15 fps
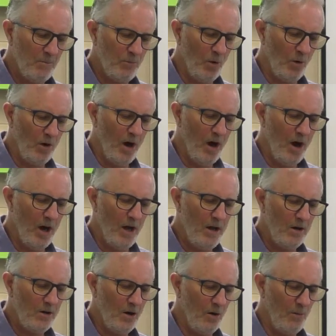brought high
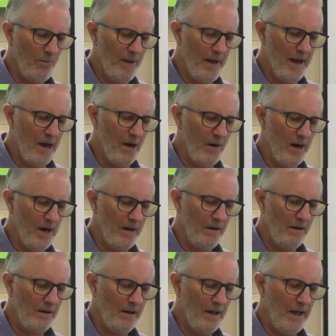occult power,
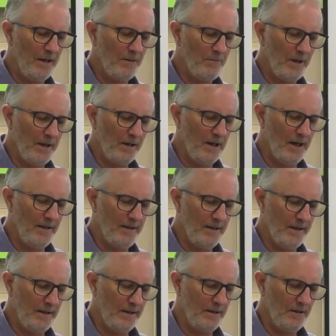atmic, I
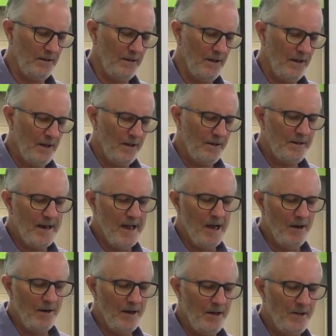think,
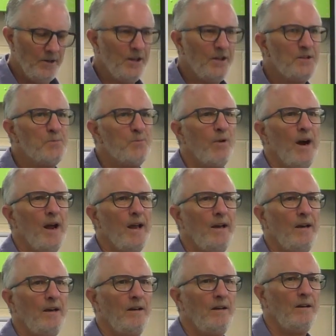down into his
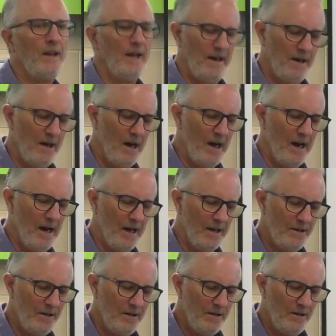brain and
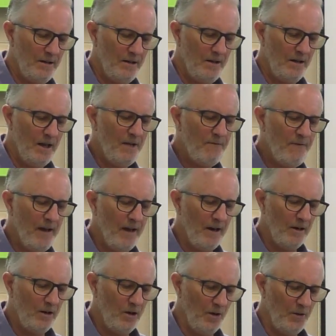heart. He fell
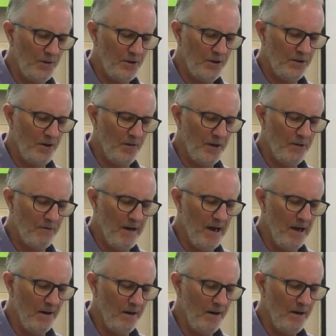unconscious on the
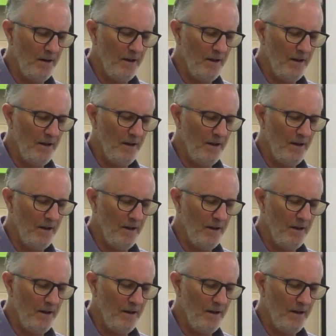ground